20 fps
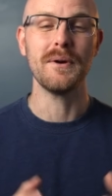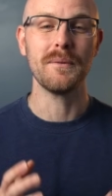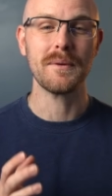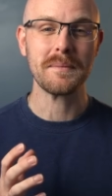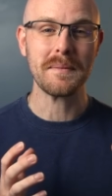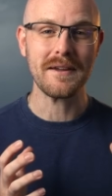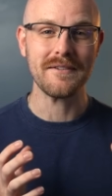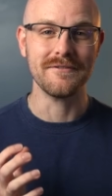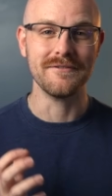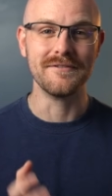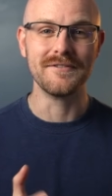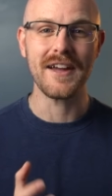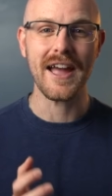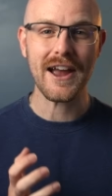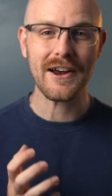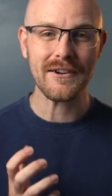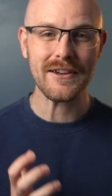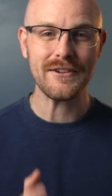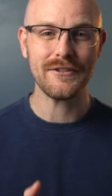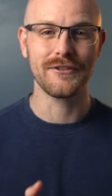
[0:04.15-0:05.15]
one of my
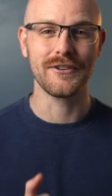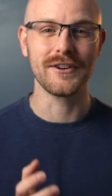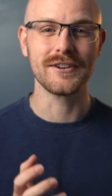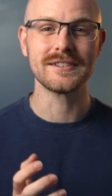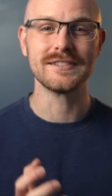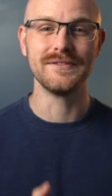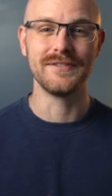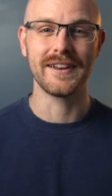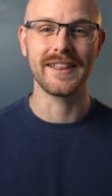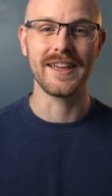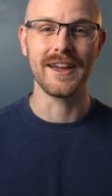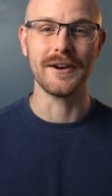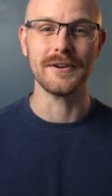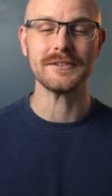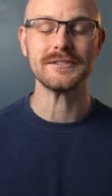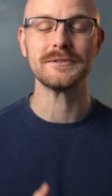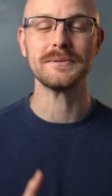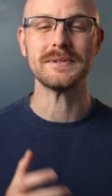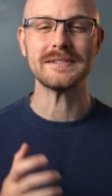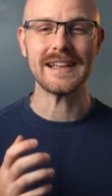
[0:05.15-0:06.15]
very first
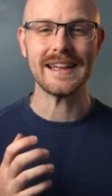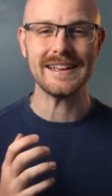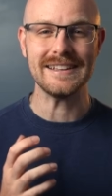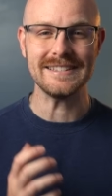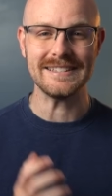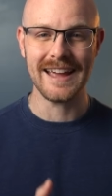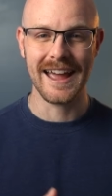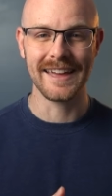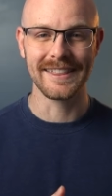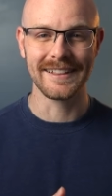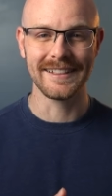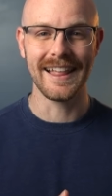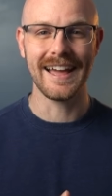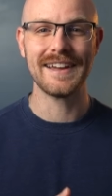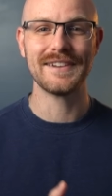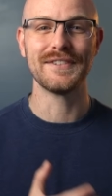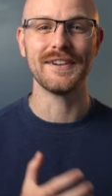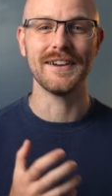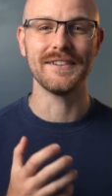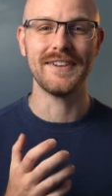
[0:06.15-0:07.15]
videos was a day in the
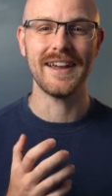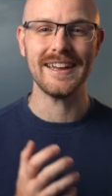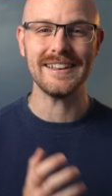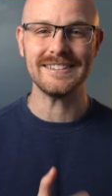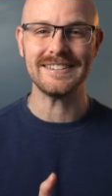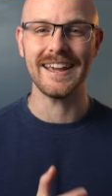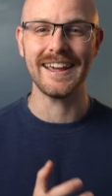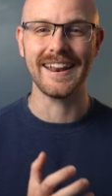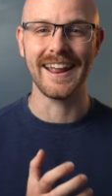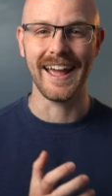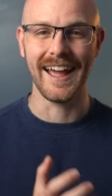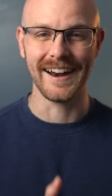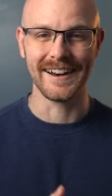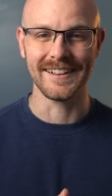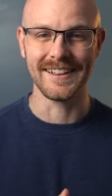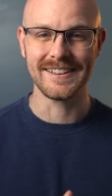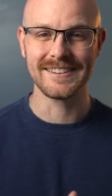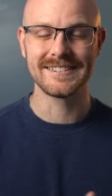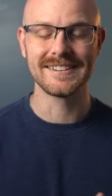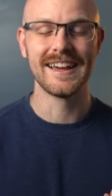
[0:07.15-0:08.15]
life of a data
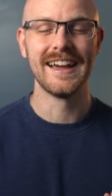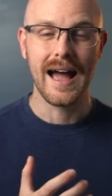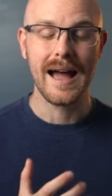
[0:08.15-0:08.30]
analyst.